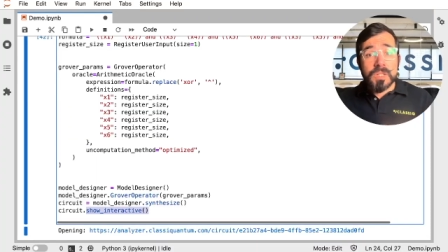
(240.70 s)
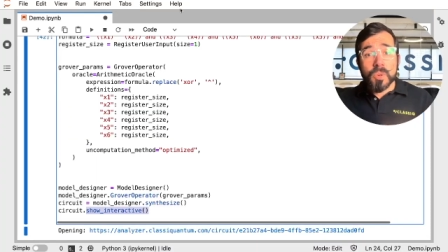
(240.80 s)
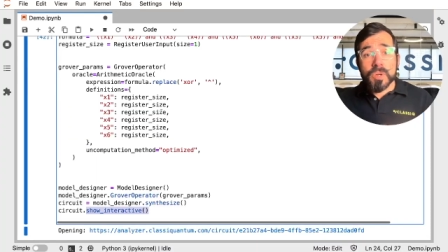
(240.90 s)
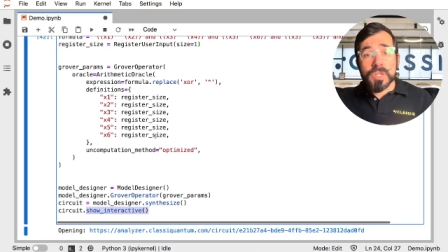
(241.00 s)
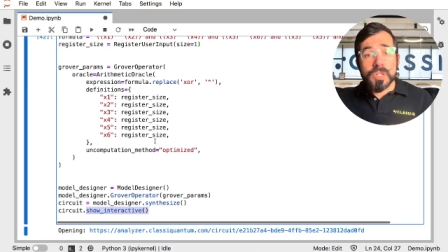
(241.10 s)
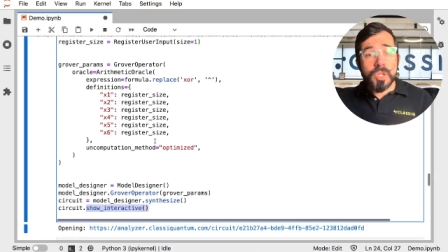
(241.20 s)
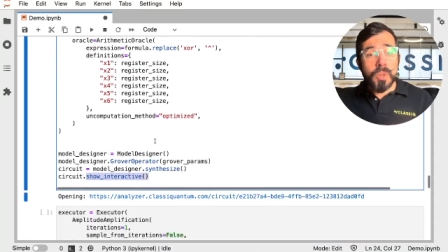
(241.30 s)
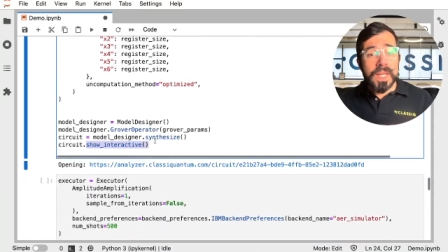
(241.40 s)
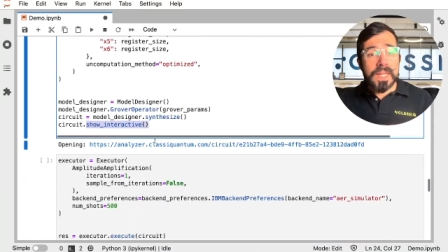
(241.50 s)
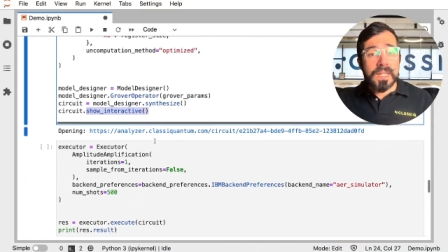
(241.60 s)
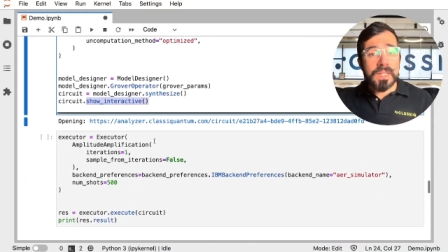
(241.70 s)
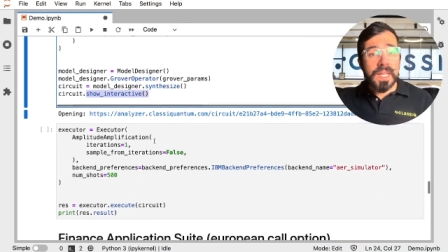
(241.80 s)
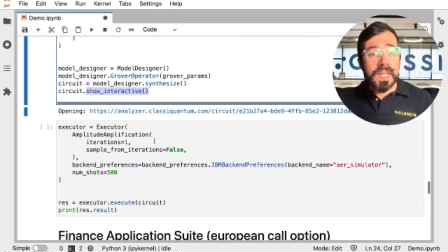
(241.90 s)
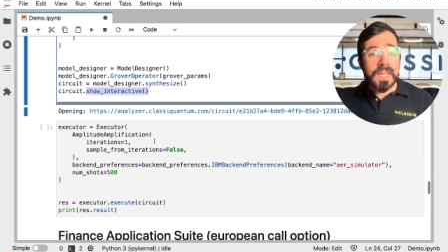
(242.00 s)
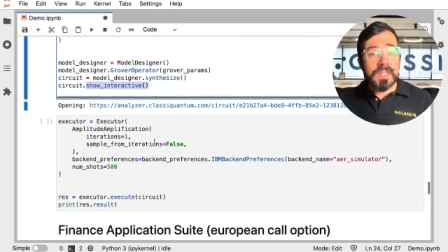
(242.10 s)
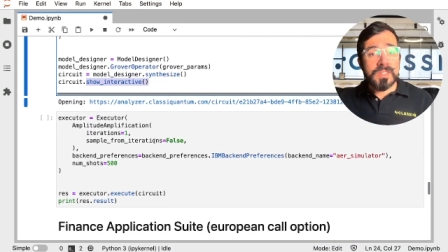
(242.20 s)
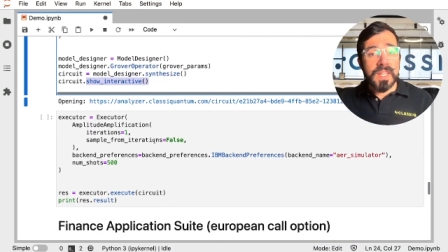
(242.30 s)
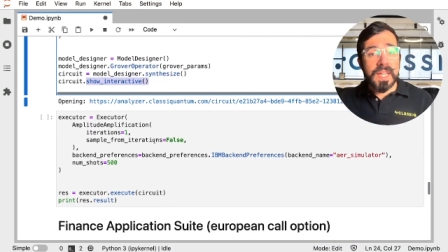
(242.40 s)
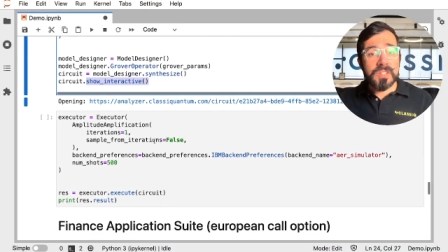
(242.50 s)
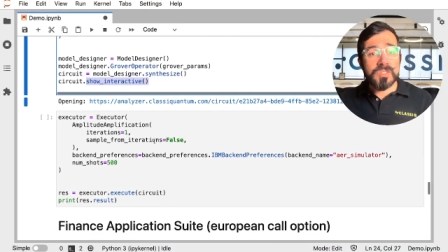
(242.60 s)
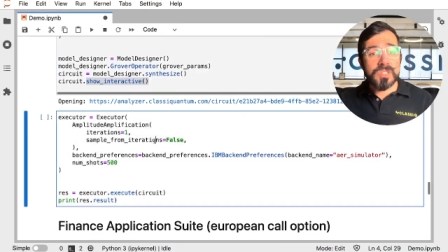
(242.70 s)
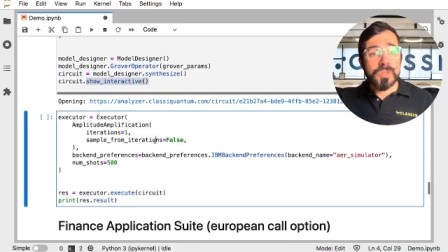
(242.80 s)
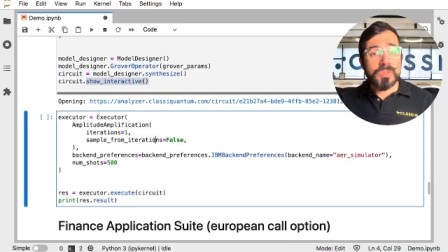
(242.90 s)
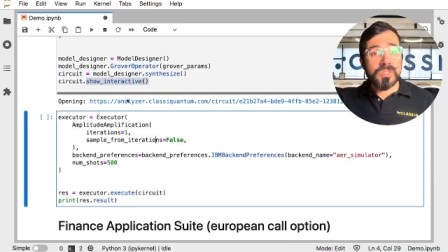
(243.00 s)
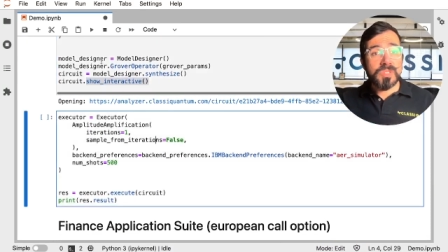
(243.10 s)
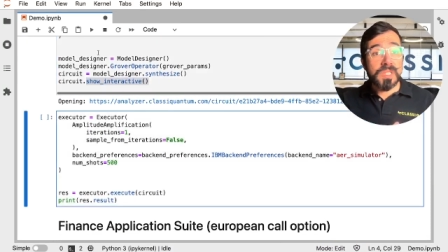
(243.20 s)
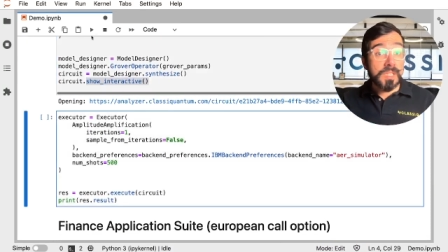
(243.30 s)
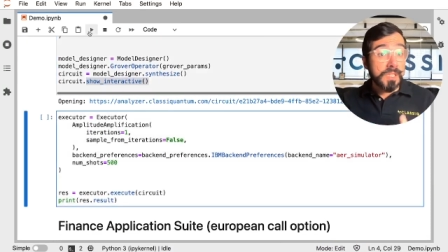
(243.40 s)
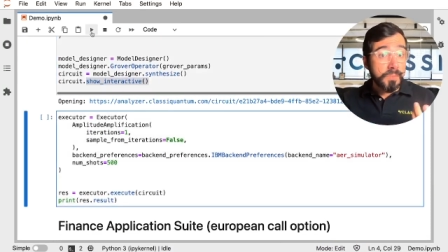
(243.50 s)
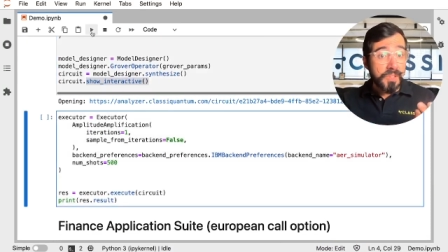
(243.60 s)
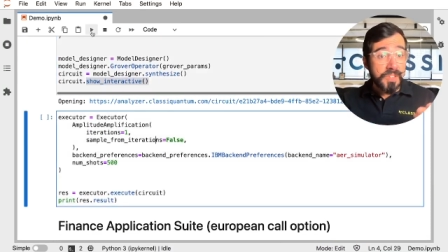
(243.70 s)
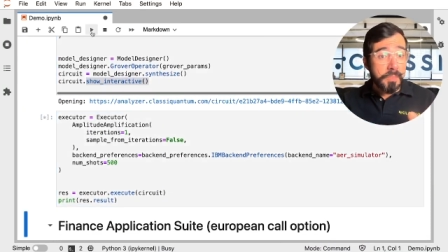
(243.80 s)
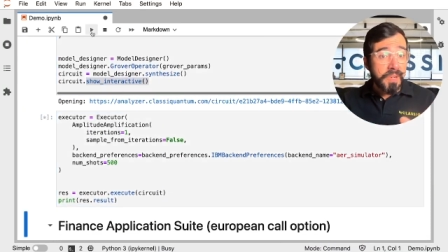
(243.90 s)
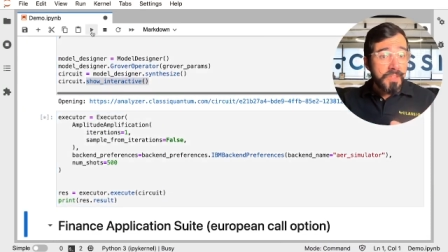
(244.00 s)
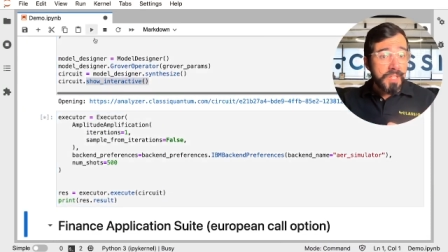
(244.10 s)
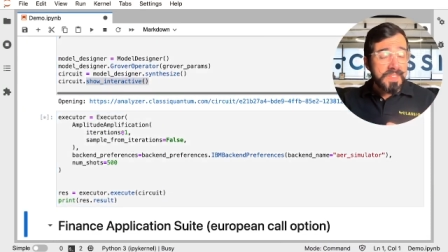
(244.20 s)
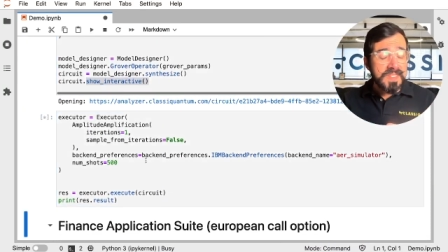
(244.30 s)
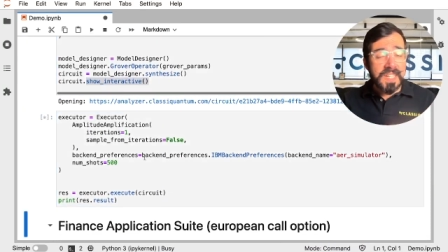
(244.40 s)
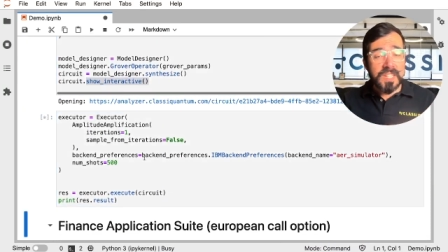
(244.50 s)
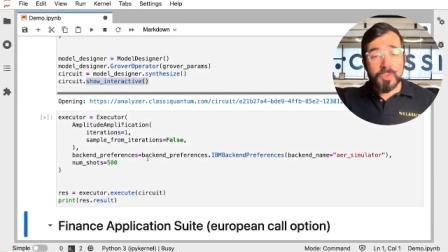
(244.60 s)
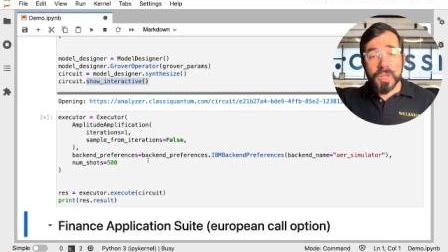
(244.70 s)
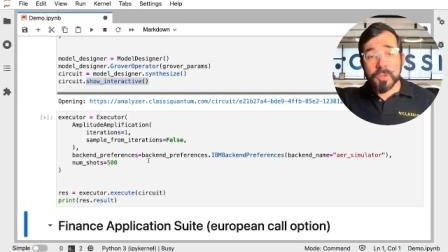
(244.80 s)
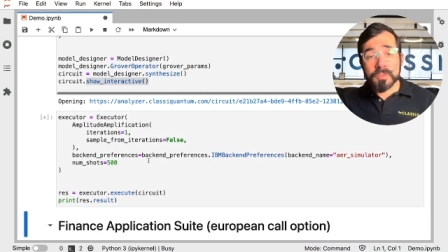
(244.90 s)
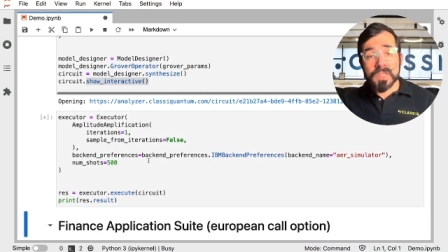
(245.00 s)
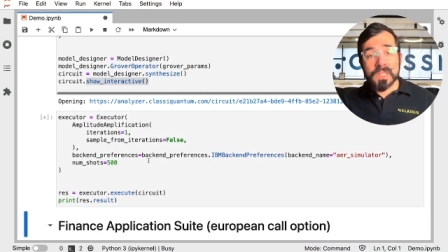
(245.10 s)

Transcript: or you can go ahead and execute uh, within the Python SDK as well.